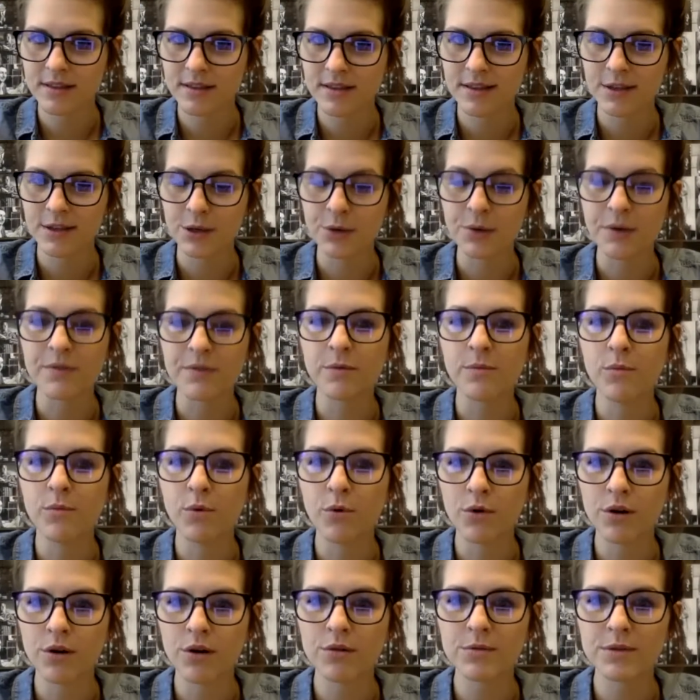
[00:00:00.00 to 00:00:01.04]
you have a
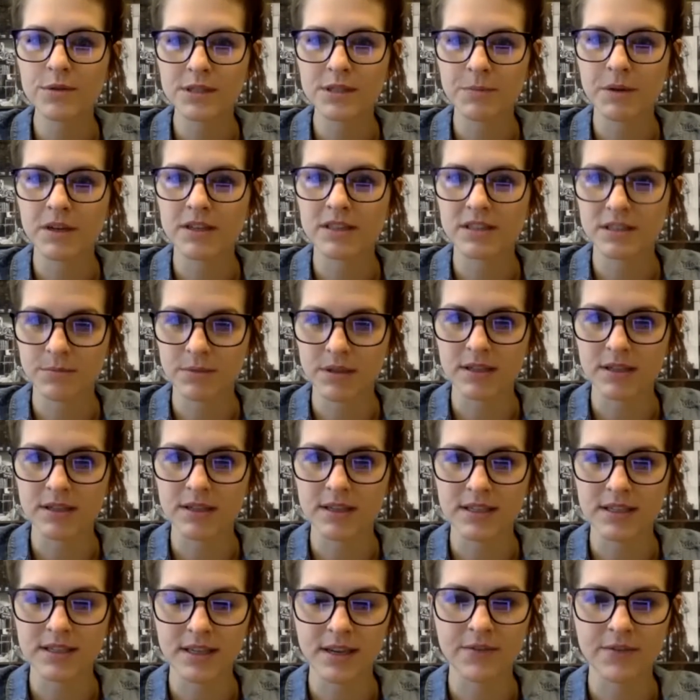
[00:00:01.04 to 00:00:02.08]
moral
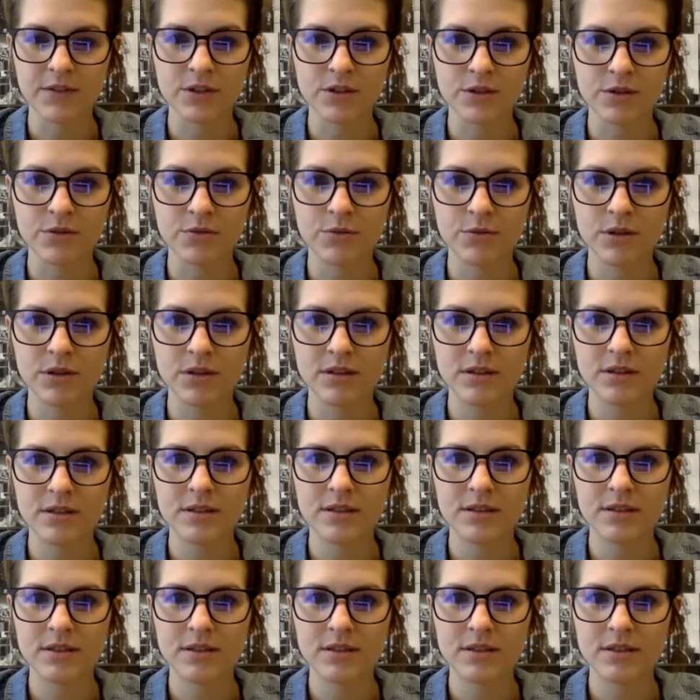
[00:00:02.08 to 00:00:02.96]
responsibility to give it to the world.